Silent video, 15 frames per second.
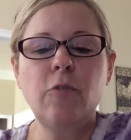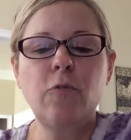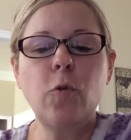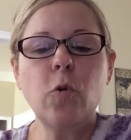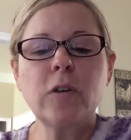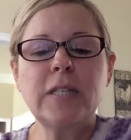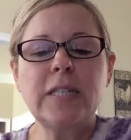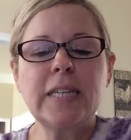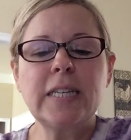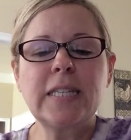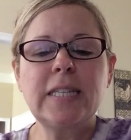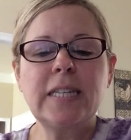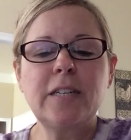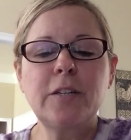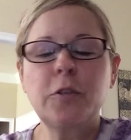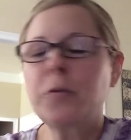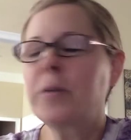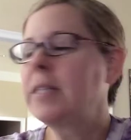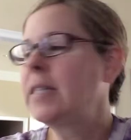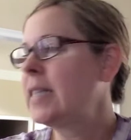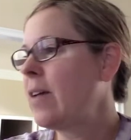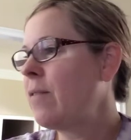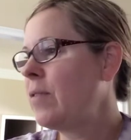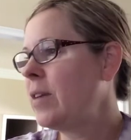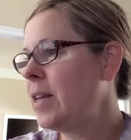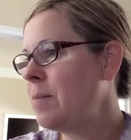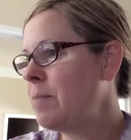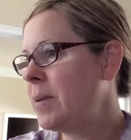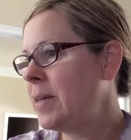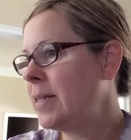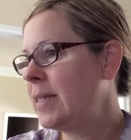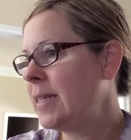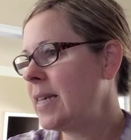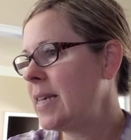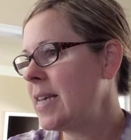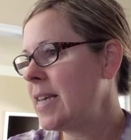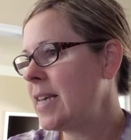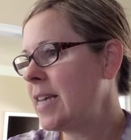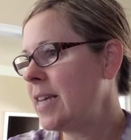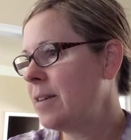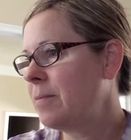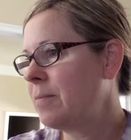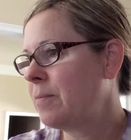460 to 370 BCE.